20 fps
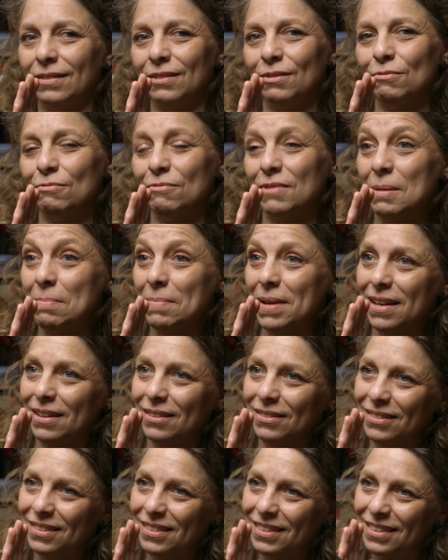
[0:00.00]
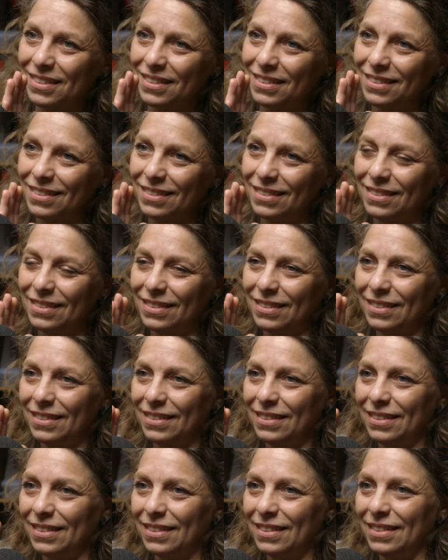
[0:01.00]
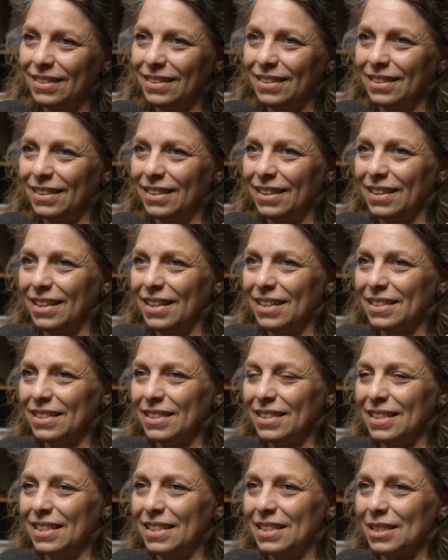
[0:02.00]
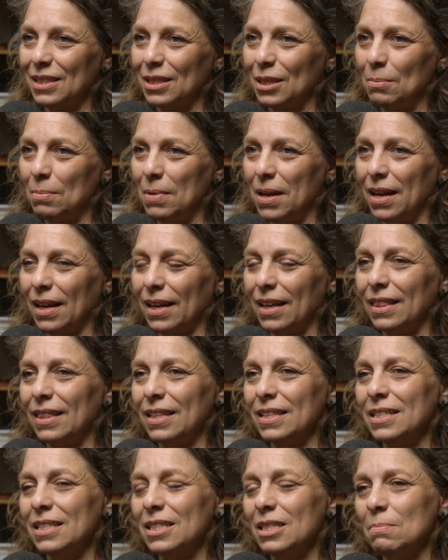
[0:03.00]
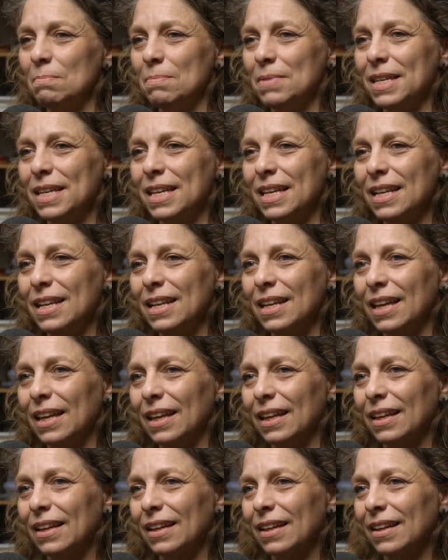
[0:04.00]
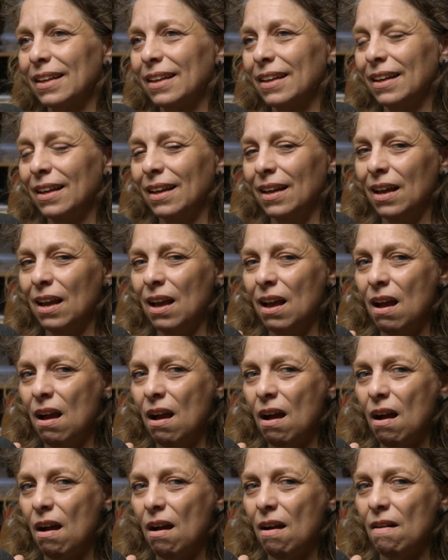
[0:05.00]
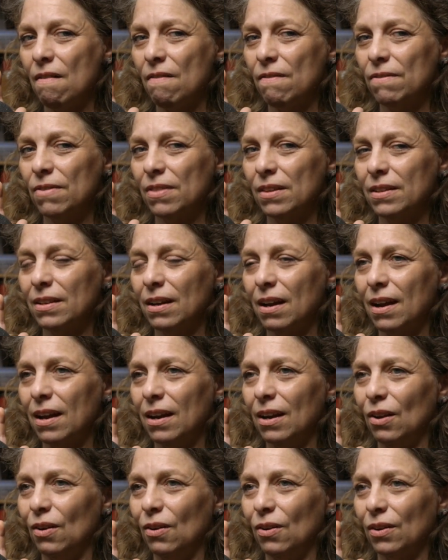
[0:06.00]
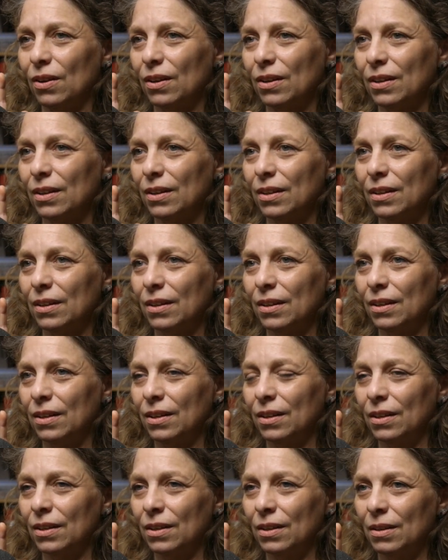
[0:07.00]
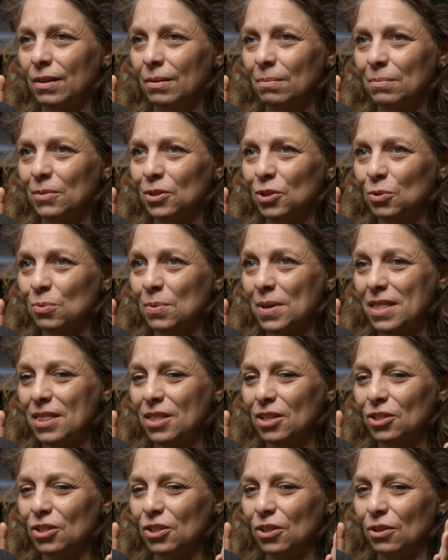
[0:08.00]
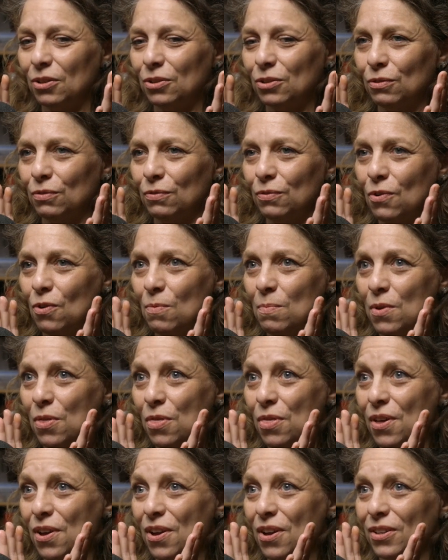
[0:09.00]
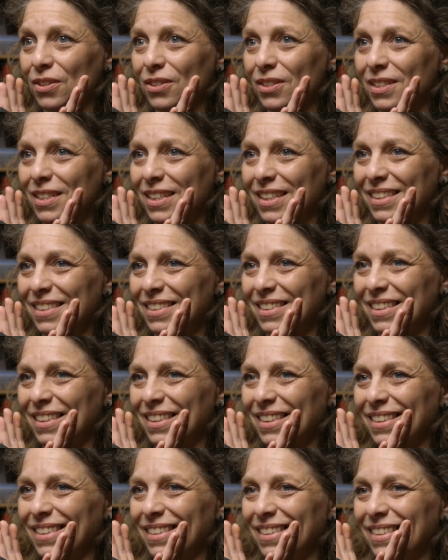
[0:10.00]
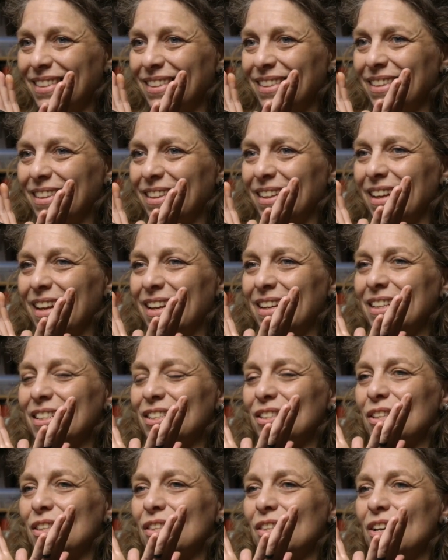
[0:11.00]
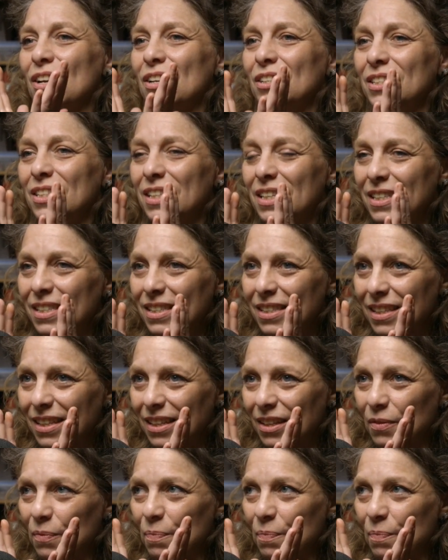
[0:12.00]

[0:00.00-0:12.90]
rebounds and hits the disc at the back. And this is the beginning of the dialogue between the 2 to form a 3rd disc. And it's the 3rd disc